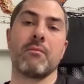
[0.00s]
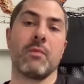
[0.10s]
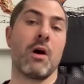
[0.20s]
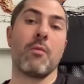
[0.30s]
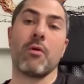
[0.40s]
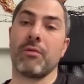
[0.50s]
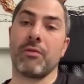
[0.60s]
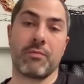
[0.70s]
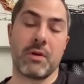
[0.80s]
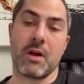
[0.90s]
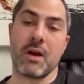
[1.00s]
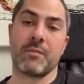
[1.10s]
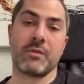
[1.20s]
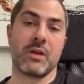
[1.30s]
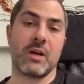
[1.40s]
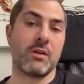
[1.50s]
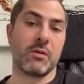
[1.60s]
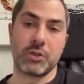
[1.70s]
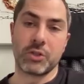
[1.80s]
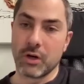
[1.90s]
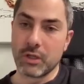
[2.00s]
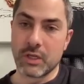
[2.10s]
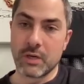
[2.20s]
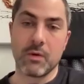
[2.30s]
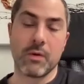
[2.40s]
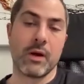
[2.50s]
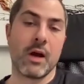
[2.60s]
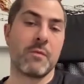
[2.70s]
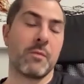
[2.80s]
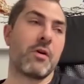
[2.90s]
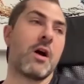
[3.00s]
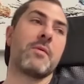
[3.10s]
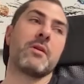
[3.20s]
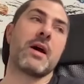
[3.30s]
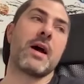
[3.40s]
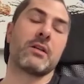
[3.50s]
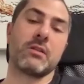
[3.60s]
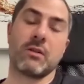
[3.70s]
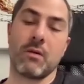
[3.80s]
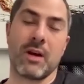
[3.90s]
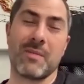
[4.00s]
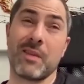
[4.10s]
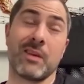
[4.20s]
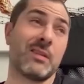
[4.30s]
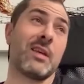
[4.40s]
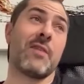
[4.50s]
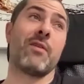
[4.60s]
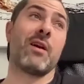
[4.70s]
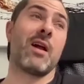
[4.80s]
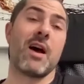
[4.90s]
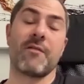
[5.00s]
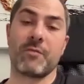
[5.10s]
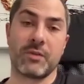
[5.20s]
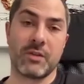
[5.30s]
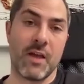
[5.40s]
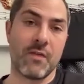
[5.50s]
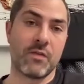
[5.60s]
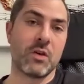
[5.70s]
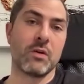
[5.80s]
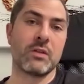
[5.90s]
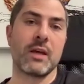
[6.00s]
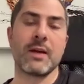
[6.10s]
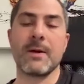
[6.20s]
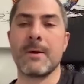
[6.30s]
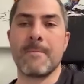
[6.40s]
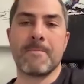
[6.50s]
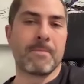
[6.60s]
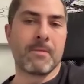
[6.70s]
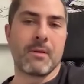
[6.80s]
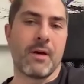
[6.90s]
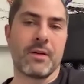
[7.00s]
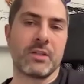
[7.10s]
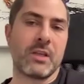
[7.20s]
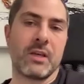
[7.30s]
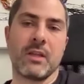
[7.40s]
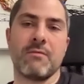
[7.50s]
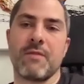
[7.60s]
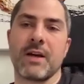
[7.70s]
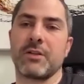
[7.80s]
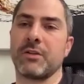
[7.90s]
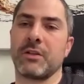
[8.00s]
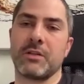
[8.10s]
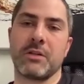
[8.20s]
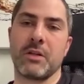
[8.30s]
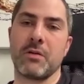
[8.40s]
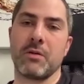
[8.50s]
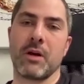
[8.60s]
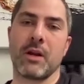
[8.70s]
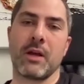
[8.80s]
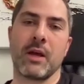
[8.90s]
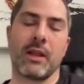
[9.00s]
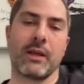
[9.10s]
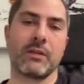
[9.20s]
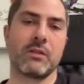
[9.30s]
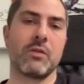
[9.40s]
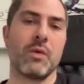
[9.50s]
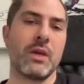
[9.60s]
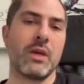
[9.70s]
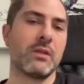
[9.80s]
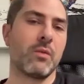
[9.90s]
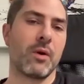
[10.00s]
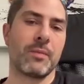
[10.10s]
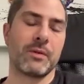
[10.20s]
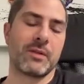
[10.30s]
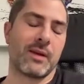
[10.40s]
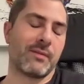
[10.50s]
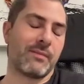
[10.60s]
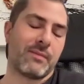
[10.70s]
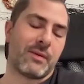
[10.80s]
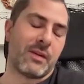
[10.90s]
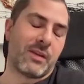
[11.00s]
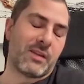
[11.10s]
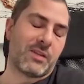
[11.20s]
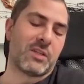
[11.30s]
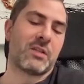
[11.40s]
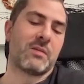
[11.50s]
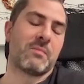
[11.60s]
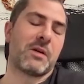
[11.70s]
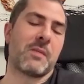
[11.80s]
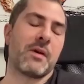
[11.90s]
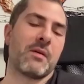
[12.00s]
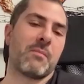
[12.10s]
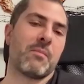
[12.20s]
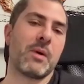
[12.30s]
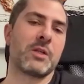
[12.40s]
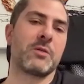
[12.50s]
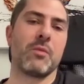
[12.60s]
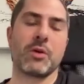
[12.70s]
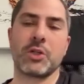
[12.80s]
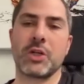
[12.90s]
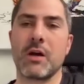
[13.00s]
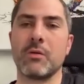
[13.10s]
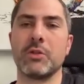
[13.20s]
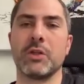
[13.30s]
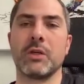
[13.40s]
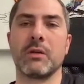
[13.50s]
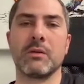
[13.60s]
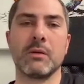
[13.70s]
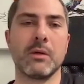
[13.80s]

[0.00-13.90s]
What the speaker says: lot more than 3.5%. Your insurance keep going up. Your property taxes are going up, I think, 7.5%. So it's like, I just think the investors continue to kind of get like squeezed, where I'm just like, it's just becoming a much more challenging